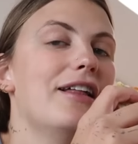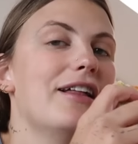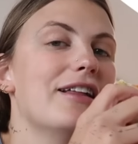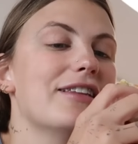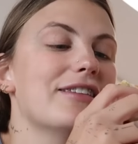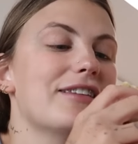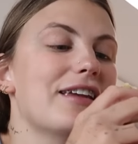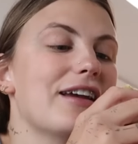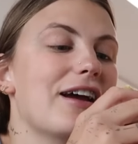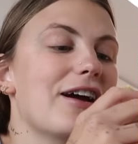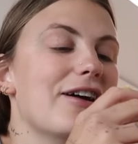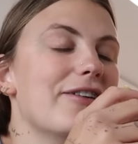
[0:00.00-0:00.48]

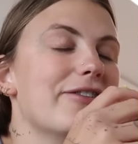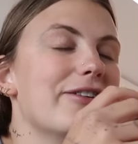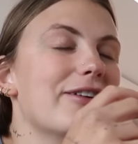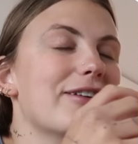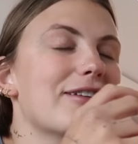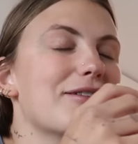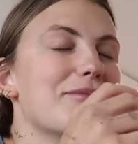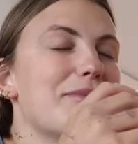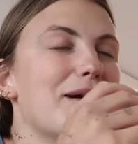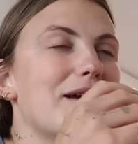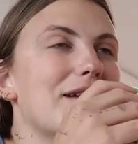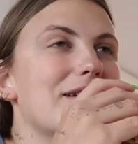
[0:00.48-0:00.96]
Let's take our
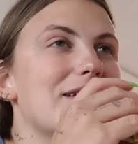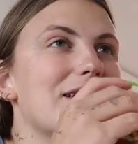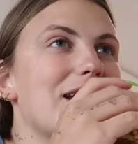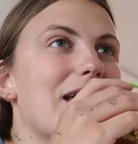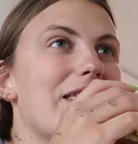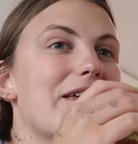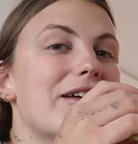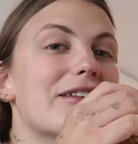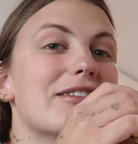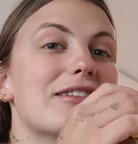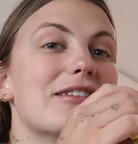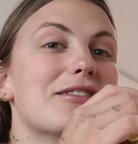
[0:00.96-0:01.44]
first bite
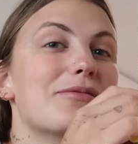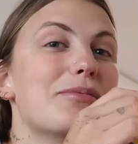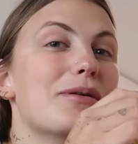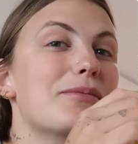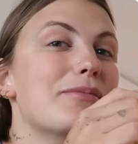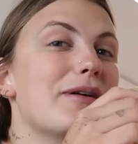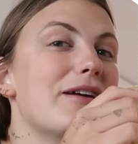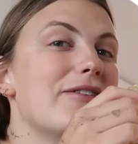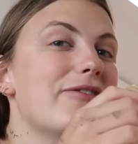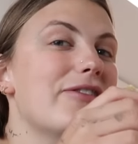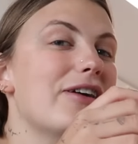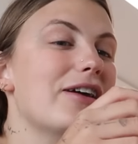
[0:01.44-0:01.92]
together. This has
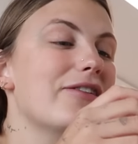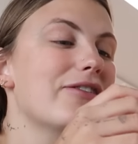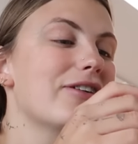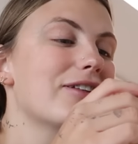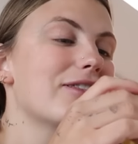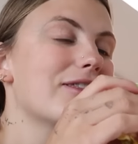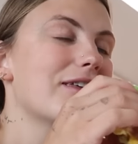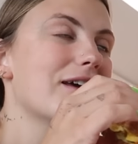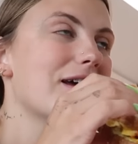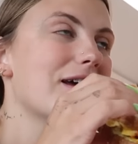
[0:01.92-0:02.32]
been my favorite.